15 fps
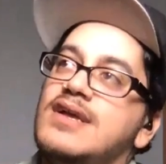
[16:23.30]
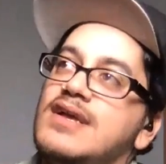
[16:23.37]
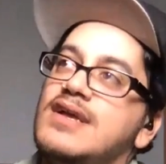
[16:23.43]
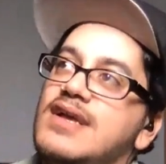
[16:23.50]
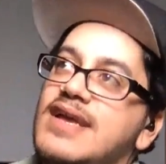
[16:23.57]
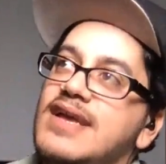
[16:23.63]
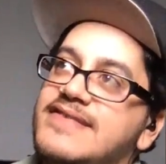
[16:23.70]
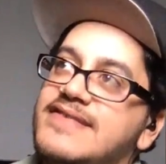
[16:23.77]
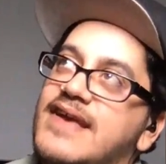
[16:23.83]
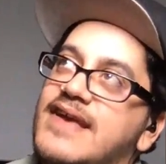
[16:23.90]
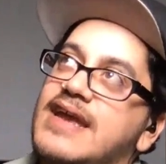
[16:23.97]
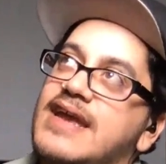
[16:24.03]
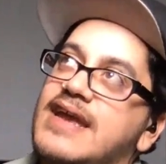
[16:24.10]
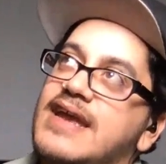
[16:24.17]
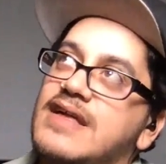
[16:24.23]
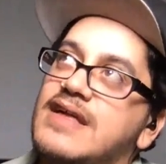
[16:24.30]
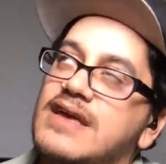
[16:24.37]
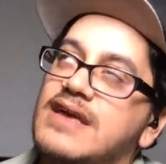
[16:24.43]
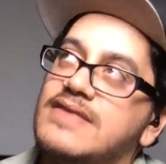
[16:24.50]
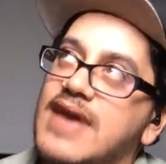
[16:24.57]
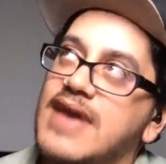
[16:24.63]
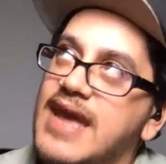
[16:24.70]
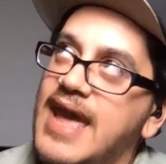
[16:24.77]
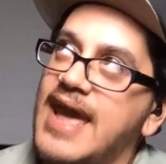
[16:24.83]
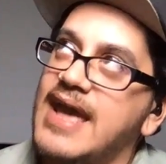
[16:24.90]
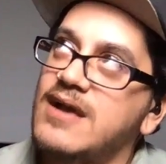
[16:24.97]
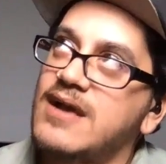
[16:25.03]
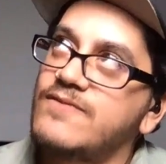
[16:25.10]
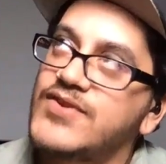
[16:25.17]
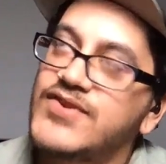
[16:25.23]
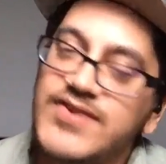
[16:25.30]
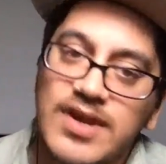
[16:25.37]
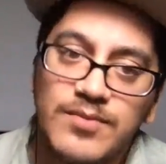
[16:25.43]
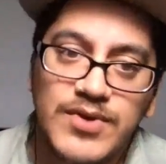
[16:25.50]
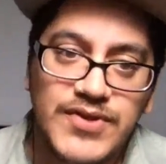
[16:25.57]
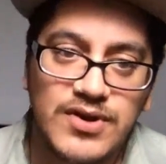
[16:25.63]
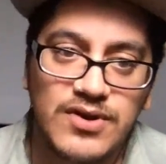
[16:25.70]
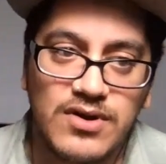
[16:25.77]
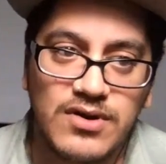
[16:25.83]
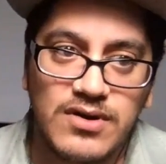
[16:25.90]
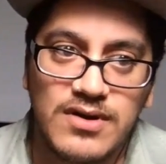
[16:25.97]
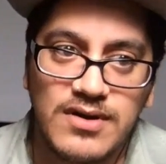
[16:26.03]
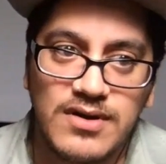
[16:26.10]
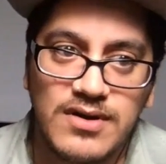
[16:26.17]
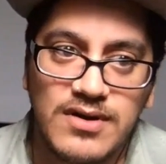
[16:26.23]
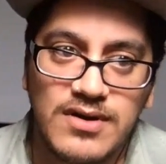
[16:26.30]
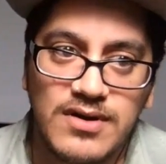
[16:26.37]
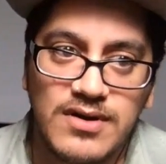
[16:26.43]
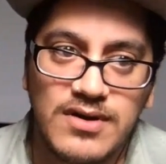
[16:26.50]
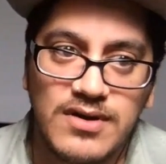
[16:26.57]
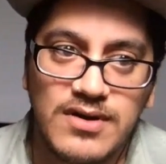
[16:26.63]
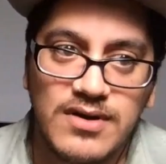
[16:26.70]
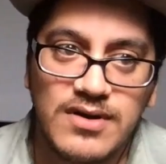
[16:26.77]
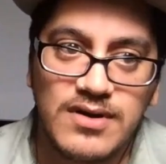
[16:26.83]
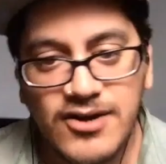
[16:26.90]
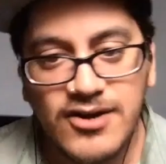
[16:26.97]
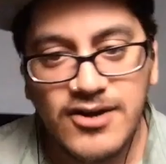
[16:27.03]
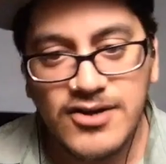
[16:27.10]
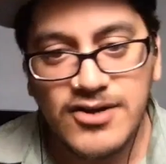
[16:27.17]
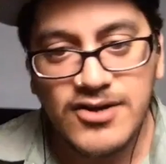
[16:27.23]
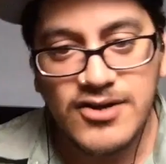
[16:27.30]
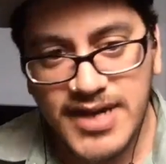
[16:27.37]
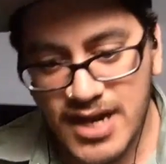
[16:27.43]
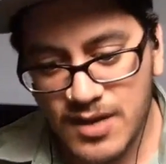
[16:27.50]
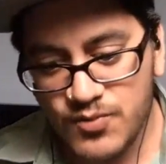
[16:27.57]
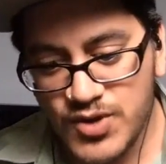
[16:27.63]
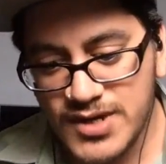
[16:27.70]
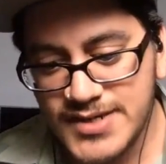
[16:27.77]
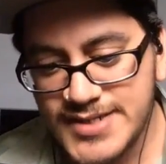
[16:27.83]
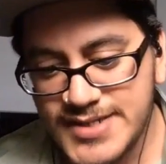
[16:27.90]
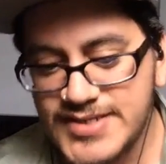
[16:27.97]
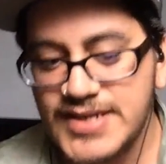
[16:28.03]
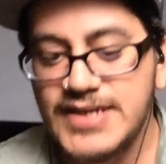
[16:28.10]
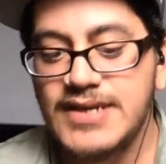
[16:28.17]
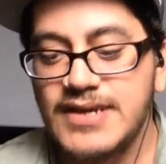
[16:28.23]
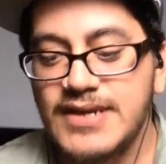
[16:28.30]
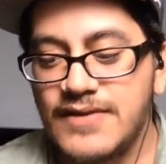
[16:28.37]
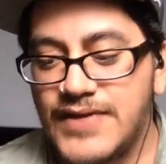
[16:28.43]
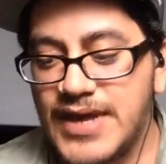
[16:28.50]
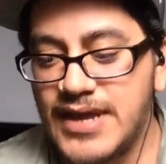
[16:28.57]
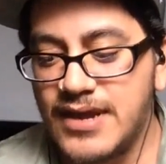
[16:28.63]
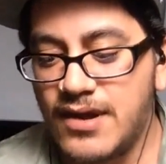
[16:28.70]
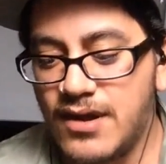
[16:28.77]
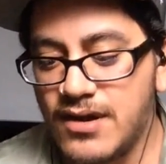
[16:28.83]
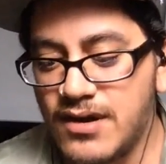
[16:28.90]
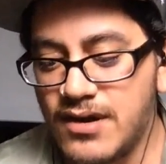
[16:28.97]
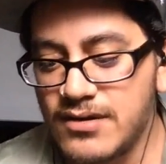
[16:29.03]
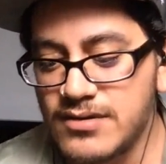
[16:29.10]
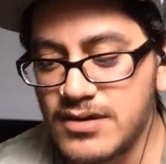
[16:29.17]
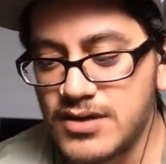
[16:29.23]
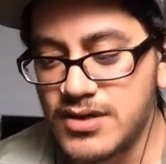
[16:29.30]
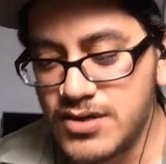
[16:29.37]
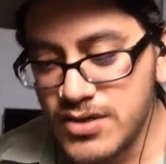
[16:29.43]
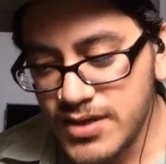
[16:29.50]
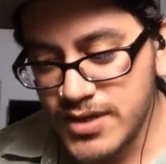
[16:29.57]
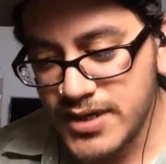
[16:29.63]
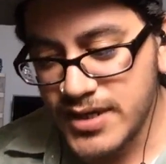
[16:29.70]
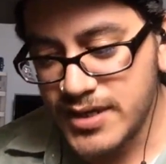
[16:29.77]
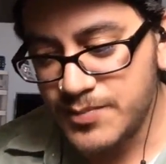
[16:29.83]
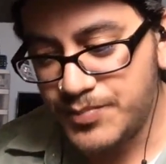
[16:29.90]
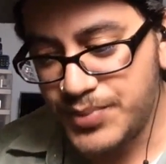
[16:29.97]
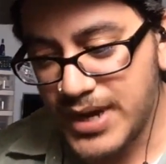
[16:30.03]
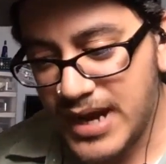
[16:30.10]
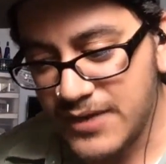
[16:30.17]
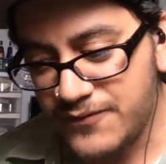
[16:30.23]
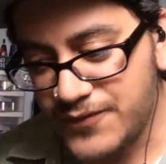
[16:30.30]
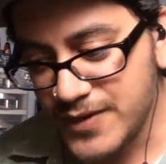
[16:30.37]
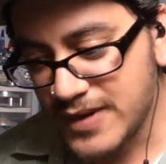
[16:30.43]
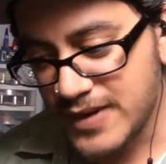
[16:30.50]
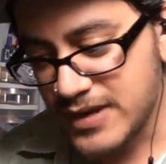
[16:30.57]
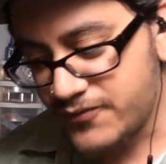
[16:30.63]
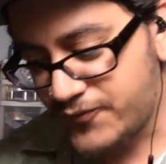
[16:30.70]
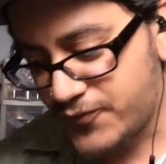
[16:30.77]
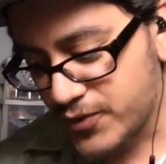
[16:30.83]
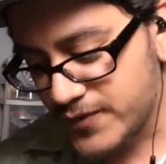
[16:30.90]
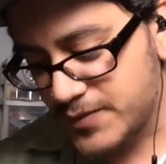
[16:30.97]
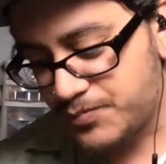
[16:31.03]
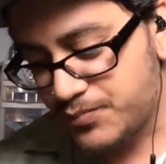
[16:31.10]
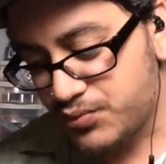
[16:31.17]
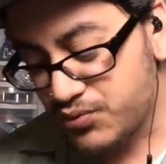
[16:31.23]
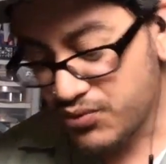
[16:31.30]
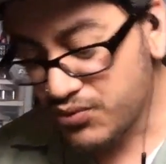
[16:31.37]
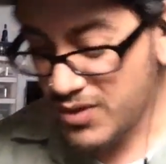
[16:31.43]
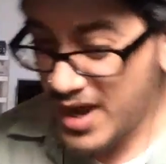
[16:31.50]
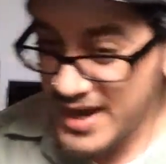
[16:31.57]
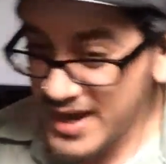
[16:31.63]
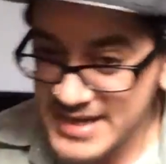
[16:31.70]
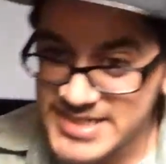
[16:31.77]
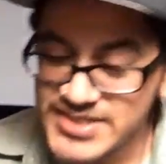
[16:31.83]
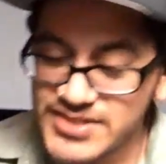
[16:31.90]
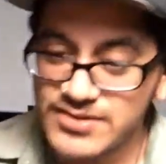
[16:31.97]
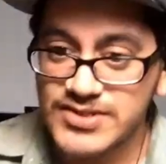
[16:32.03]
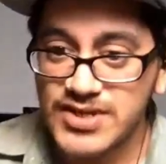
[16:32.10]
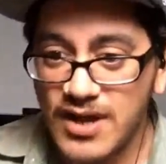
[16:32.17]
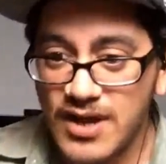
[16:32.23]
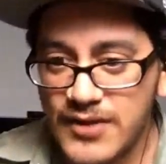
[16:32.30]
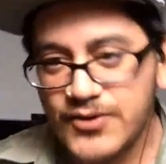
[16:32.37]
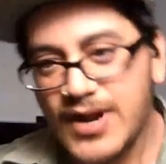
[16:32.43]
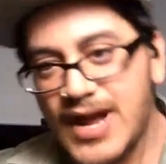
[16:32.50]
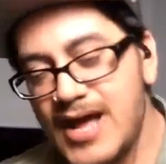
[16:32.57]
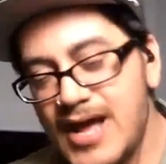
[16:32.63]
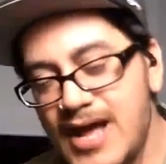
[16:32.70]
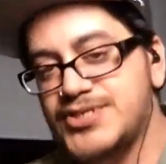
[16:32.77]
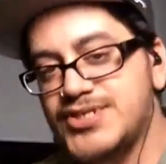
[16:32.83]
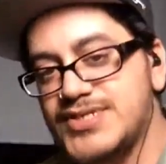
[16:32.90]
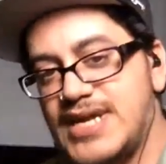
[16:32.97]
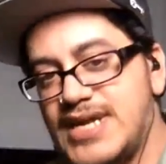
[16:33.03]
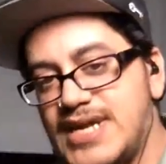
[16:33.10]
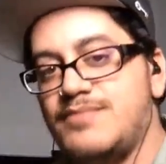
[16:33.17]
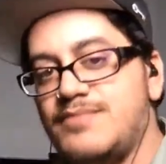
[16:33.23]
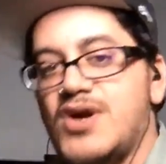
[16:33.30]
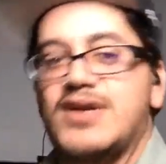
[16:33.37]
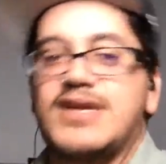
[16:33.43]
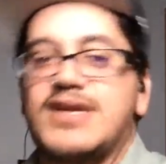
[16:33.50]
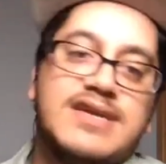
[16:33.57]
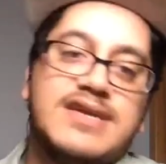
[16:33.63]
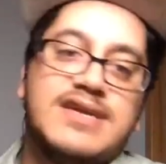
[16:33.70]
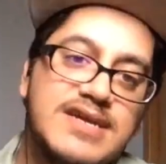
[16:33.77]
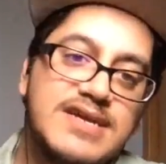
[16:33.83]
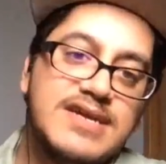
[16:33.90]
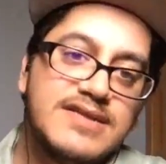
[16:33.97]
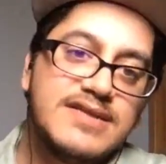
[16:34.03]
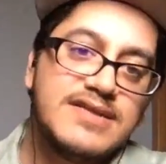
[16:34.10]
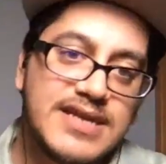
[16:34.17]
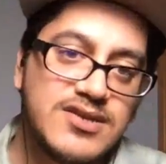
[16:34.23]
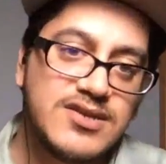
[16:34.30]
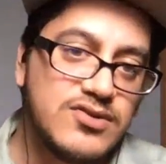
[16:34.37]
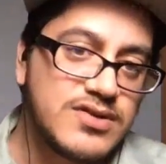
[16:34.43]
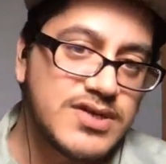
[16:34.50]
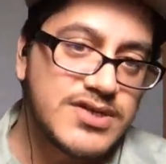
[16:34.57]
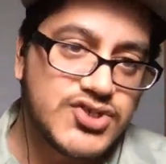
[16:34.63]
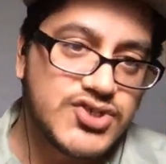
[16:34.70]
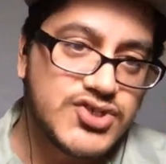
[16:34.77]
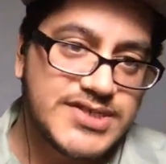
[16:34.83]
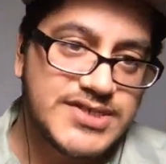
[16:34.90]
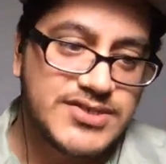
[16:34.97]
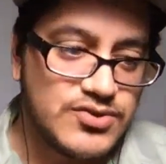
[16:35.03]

it's like they have some of their, you know, higher tier cameras that are good, but I feel like for the price, there's other options on the market that you could just do